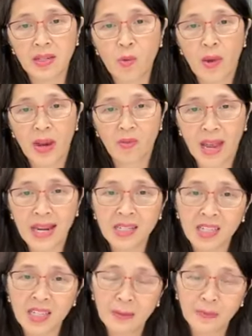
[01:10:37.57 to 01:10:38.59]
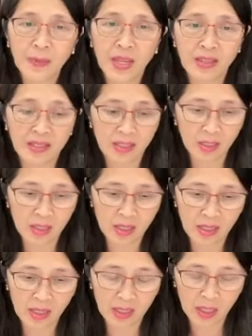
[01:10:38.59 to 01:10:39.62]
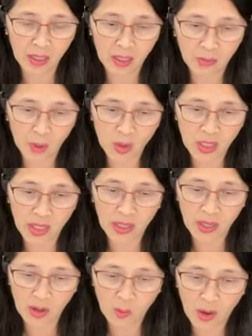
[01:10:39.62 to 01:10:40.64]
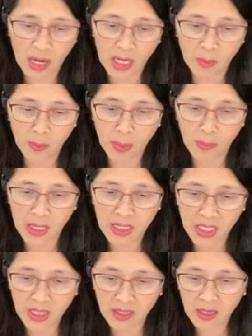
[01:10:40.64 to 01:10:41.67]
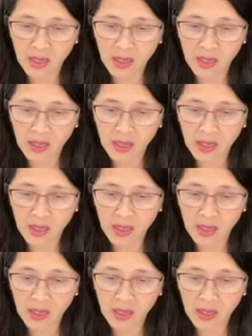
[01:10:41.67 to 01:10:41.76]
quite well. The project well implemented.